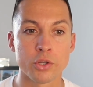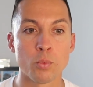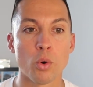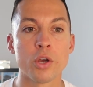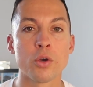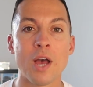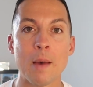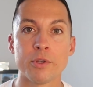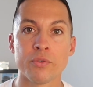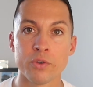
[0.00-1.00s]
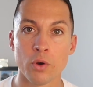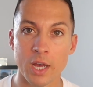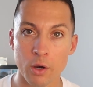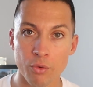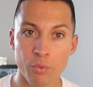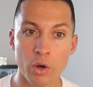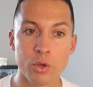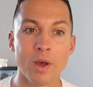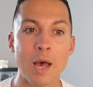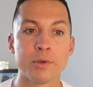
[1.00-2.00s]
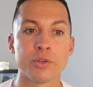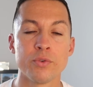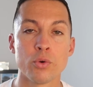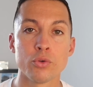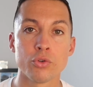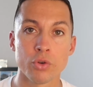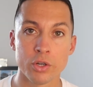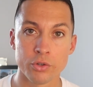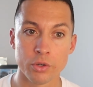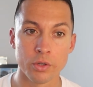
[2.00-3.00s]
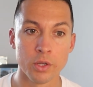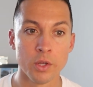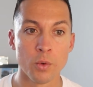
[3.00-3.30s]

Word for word: like, what are your habits for your health? What are your habits for your nutrition?